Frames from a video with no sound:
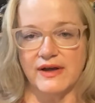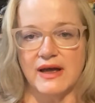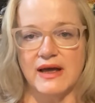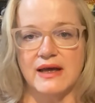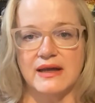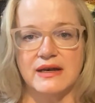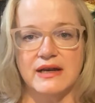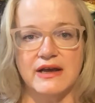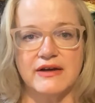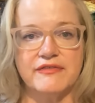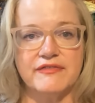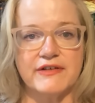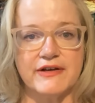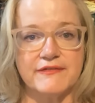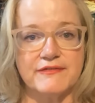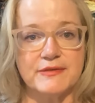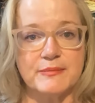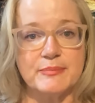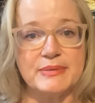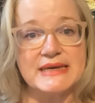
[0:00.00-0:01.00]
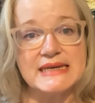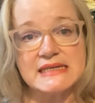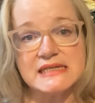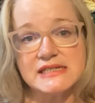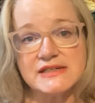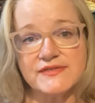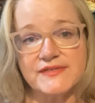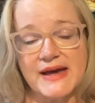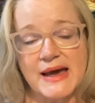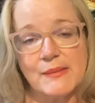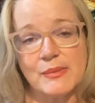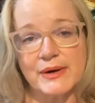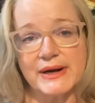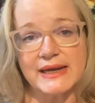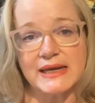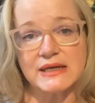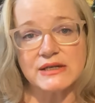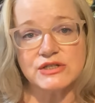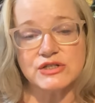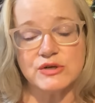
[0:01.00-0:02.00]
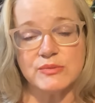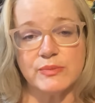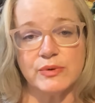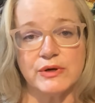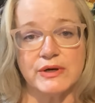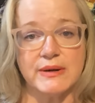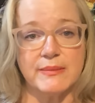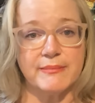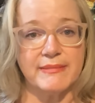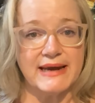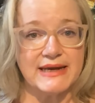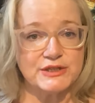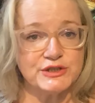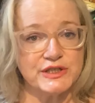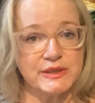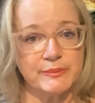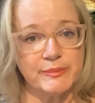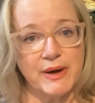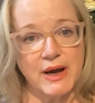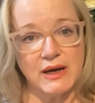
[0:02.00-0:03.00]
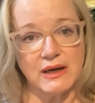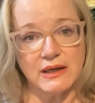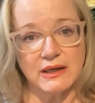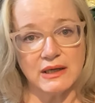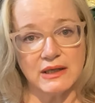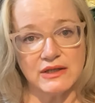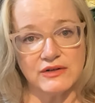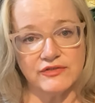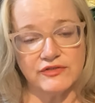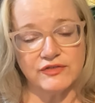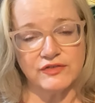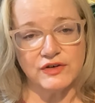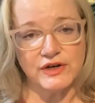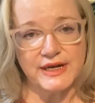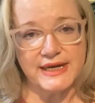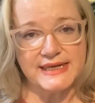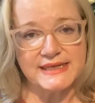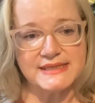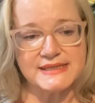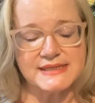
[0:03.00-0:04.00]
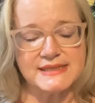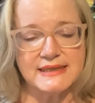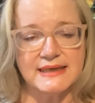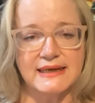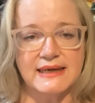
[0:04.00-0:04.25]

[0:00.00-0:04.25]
enough of the pieced fabric to put a matching pocket on the front,